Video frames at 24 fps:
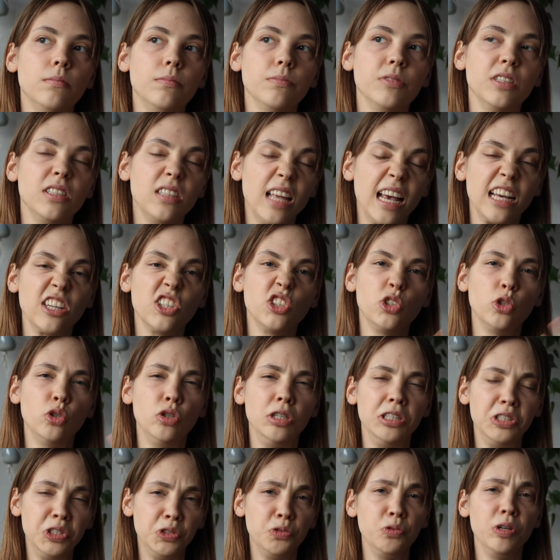the texture
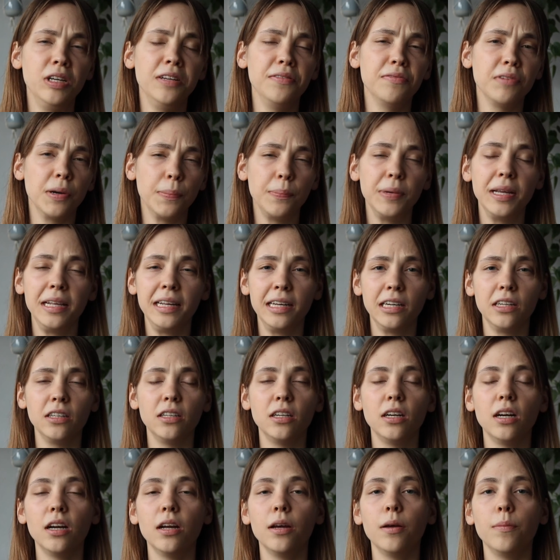is really familiar
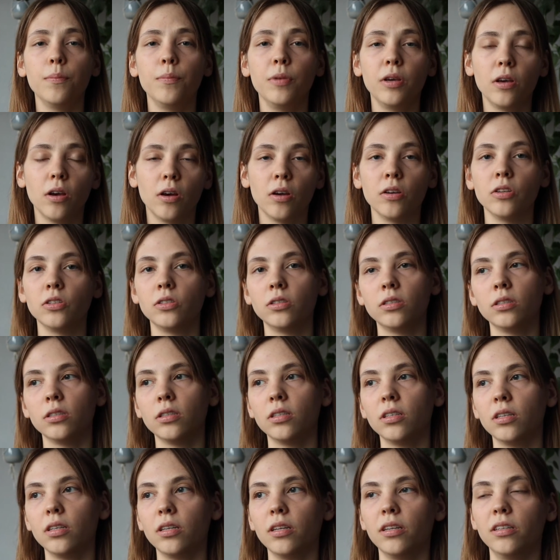because
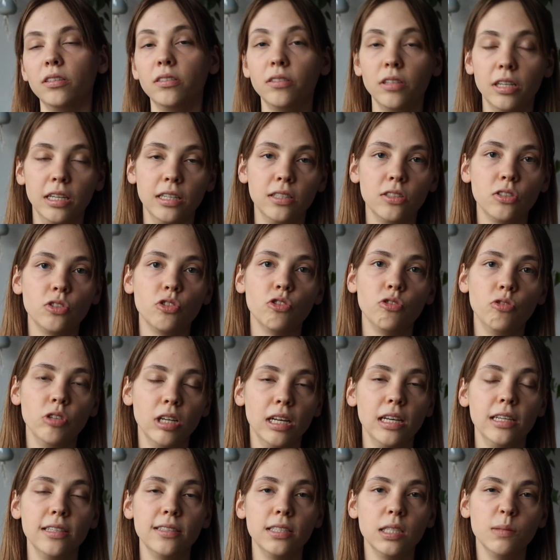it's
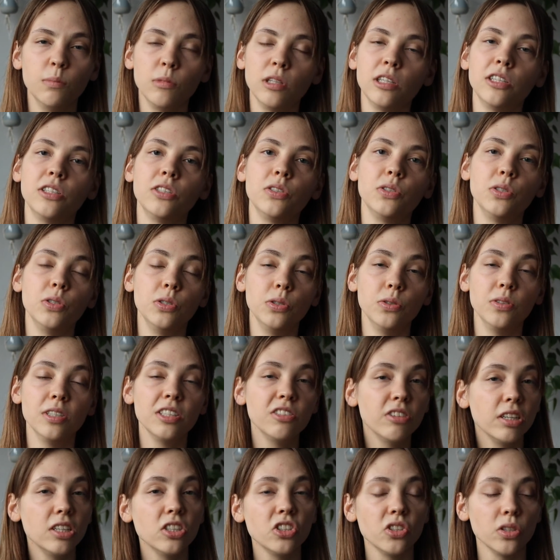really similar to the
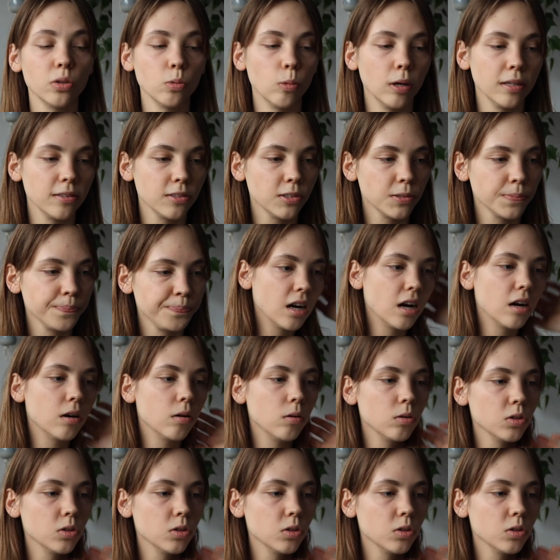traditional ones. There are